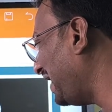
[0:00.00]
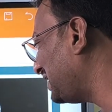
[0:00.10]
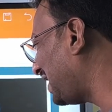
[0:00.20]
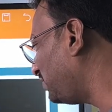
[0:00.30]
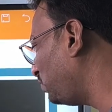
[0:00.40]

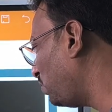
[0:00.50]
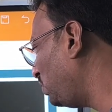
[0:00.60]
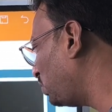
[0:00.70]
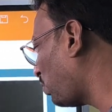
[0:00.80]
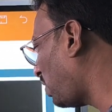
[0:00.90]
an
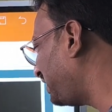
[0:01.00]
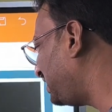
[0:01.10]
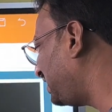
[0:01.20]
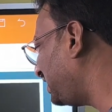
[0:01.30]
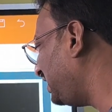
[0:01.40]
unknown
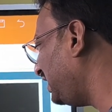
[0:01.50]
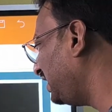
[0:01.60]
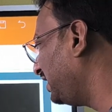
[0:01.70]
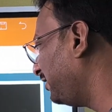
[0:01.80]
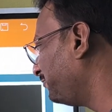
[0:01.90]
quantity